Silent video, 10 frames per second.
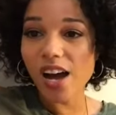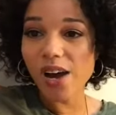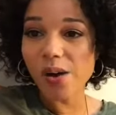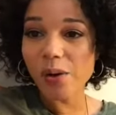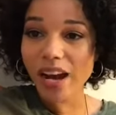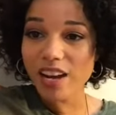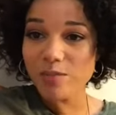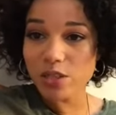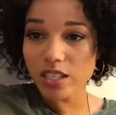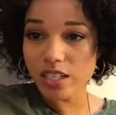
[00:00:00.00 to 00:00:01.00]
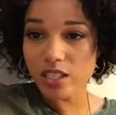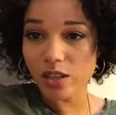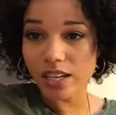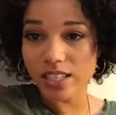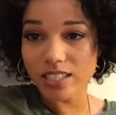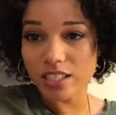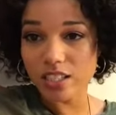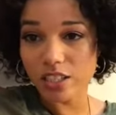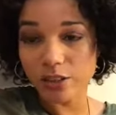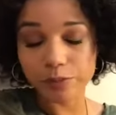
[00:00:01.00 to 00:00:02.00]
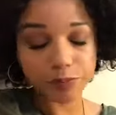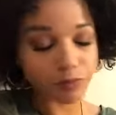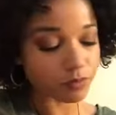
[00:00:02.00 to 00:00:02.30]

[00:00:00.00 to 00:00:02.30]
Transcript: What kind of music do I listen to?